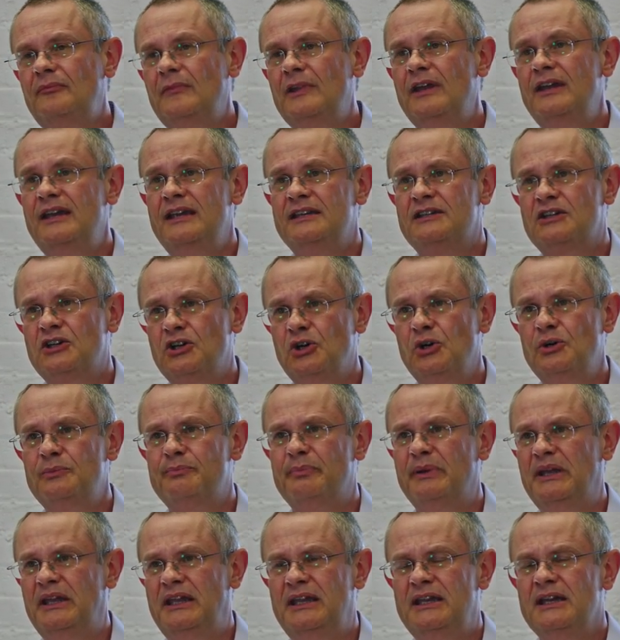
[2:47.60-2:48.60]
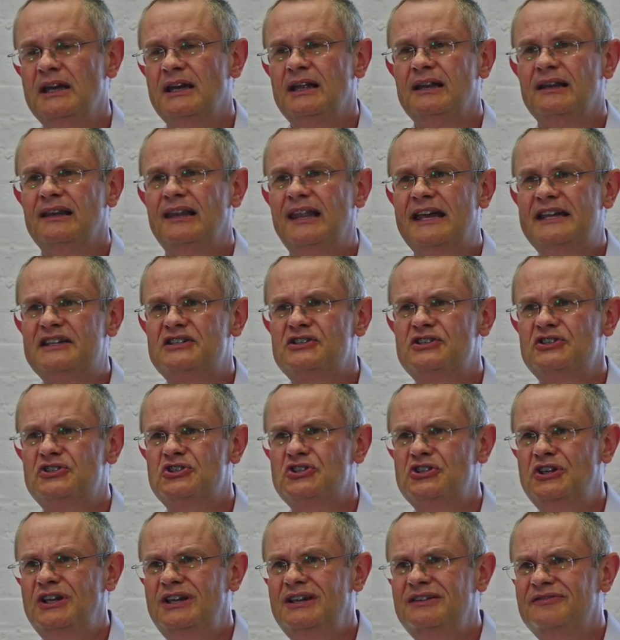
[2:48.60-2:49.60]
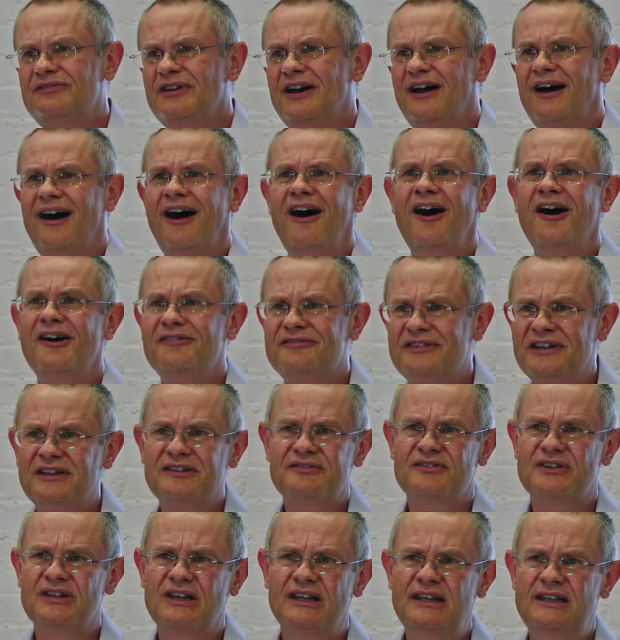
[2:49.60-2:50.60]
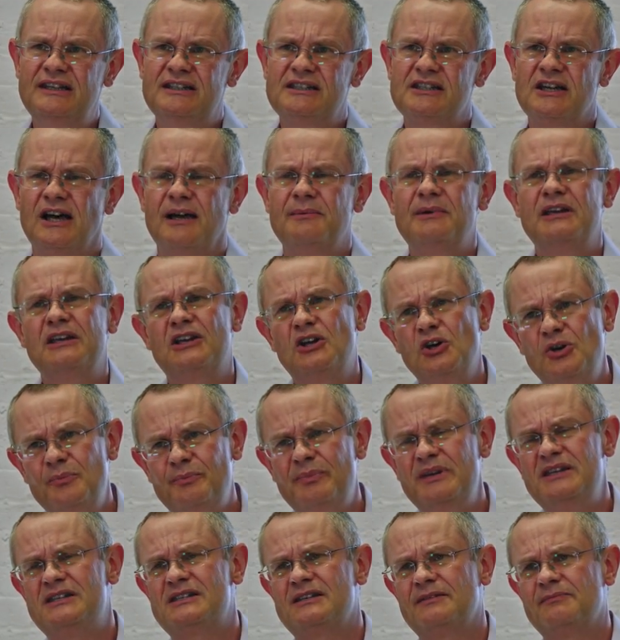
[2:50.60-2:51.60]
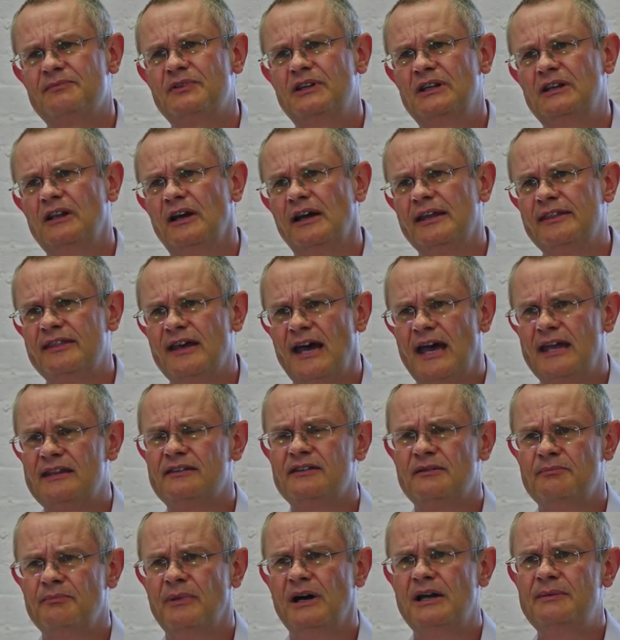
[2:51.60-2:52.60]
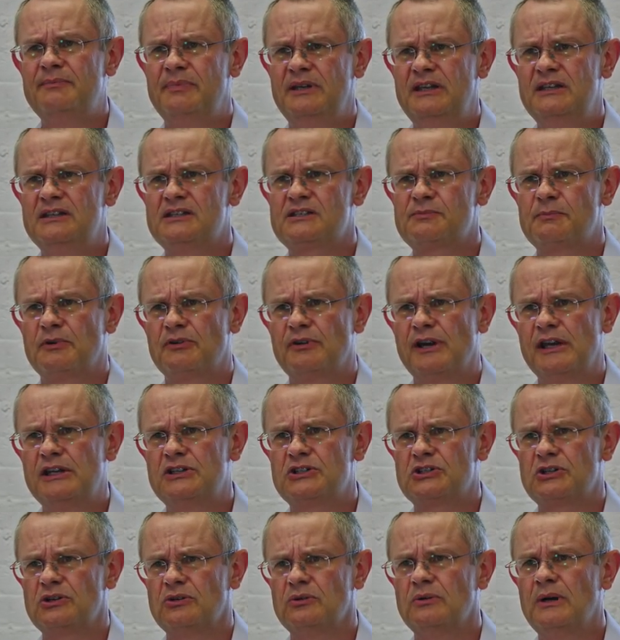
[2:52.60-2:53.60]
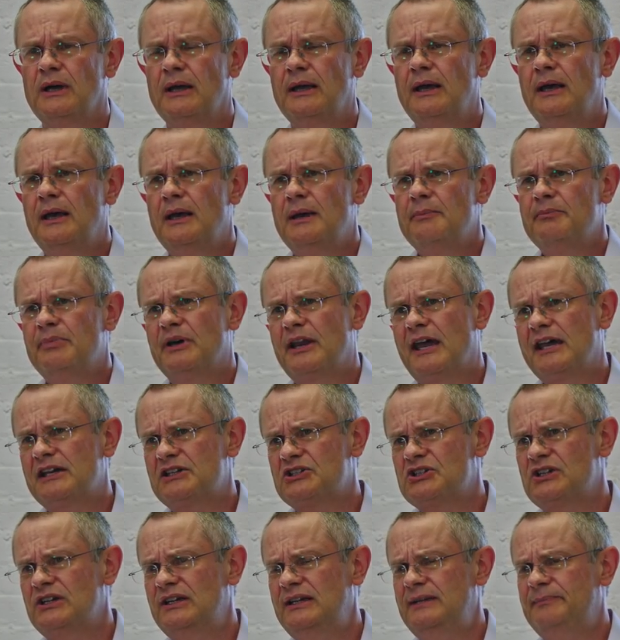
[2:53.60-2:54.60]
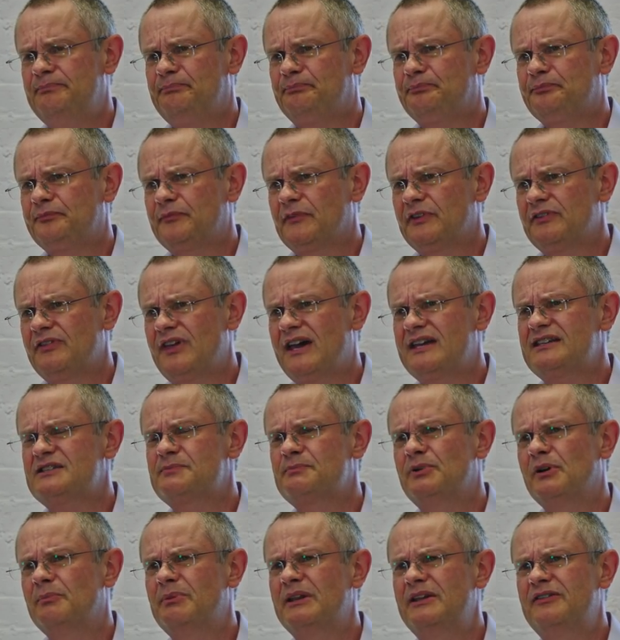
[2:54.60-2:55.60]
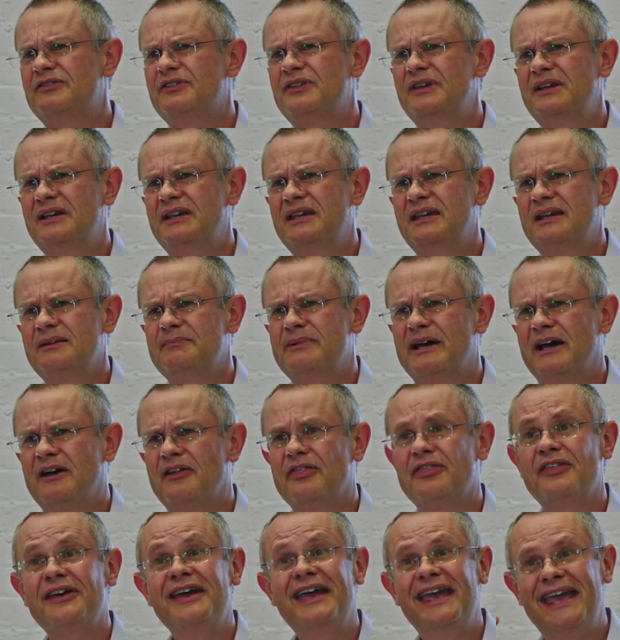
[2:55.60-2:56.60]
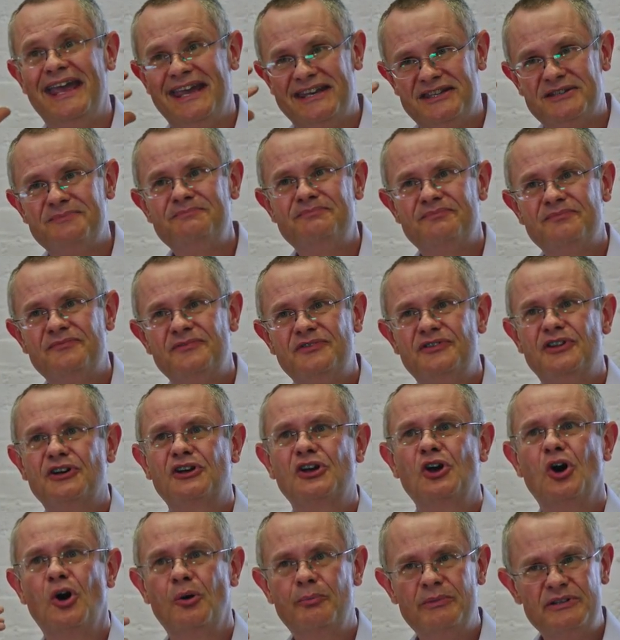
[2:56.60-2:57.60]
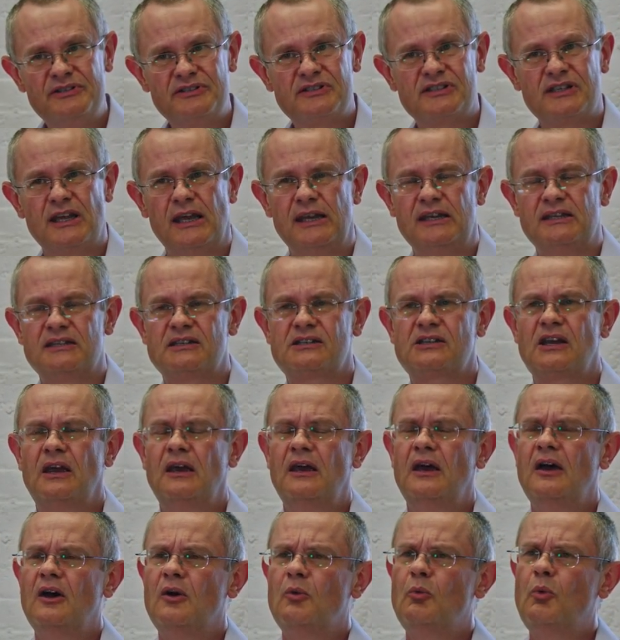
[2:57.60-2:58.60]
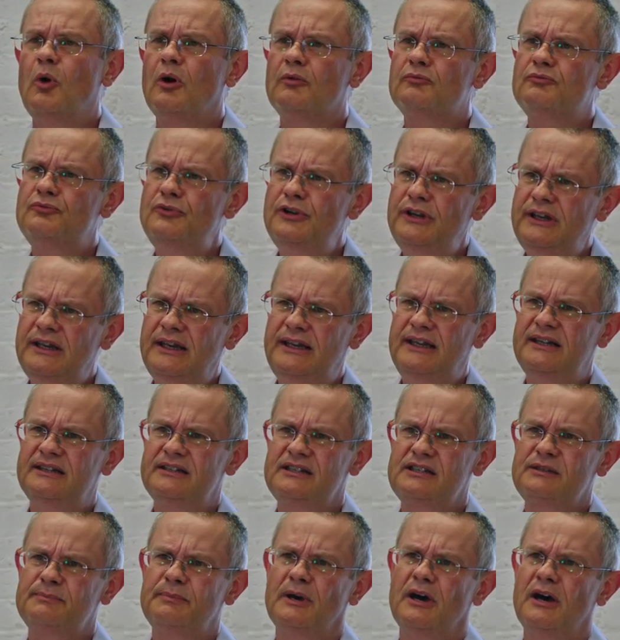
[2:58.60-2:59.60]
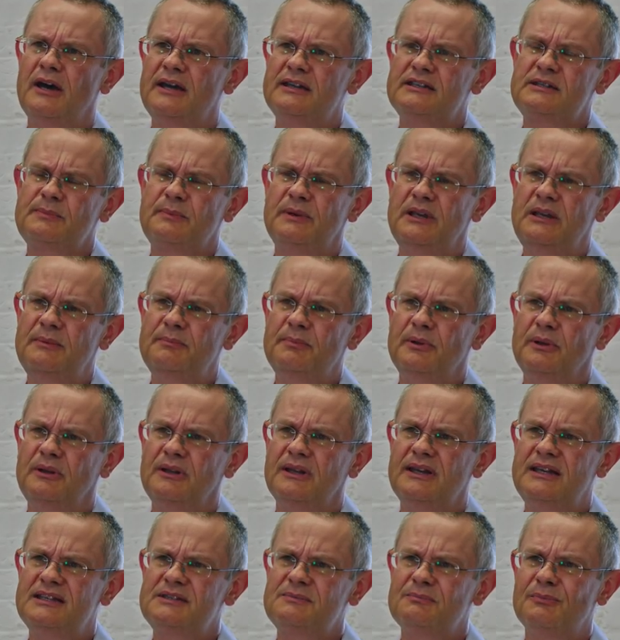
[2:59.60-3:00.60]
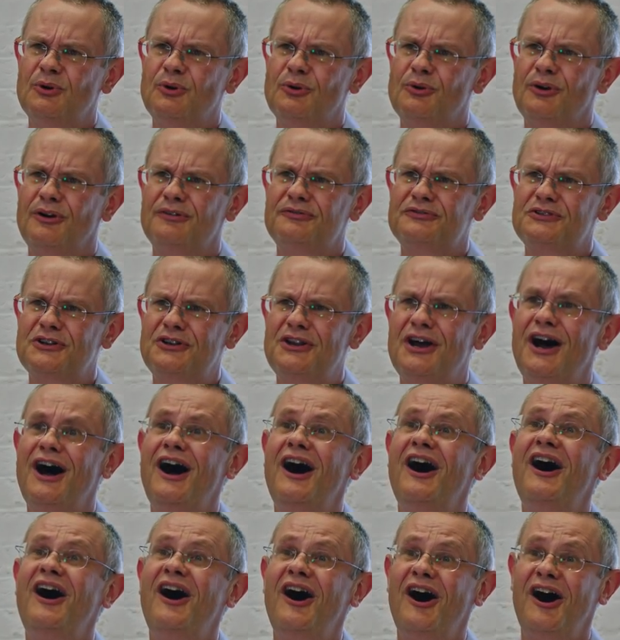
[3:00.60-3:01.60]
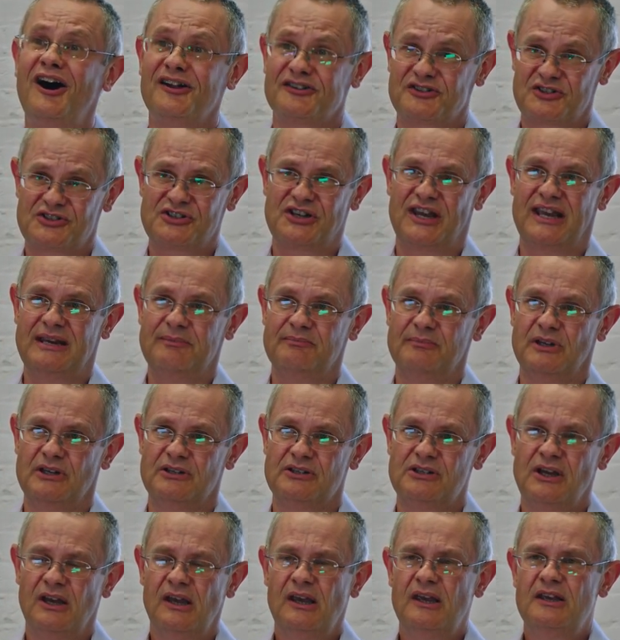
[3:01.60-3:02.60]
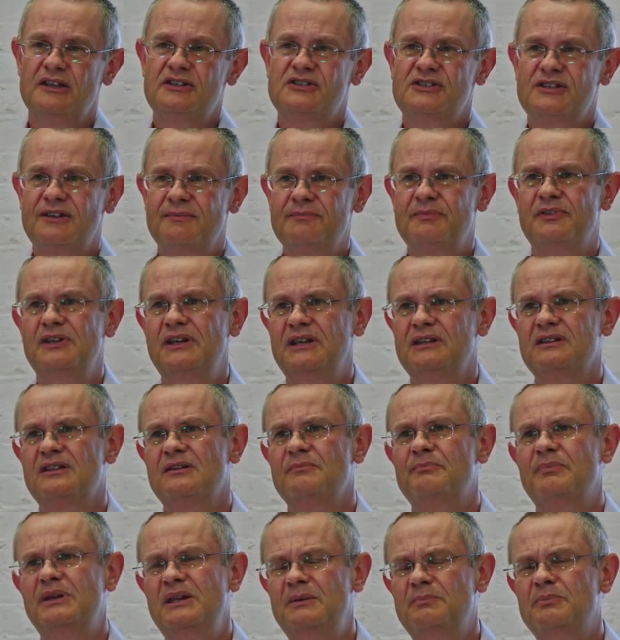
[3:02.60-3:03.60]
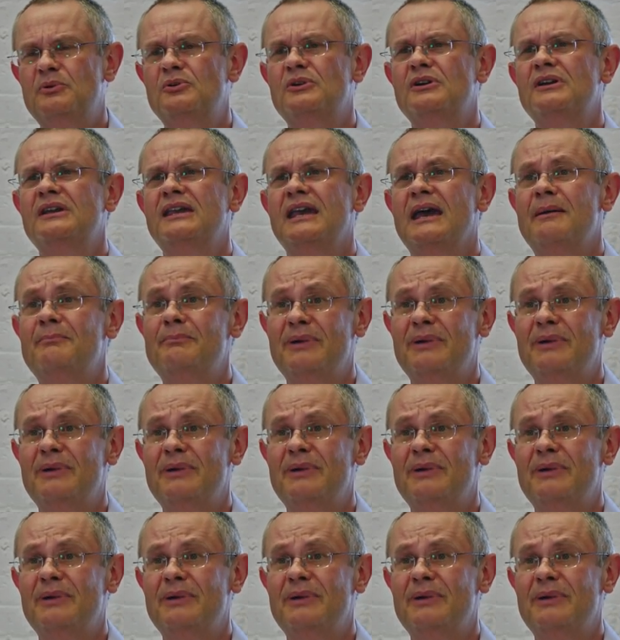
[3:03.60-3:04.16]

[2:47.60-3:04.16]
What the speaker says: It could be let's achieve halving of the lead time. It could be something like that that might be inspirational. But actually, that's probably thinking about the head, the common sense. What really inspires people is more often a heart statement. Something that people can get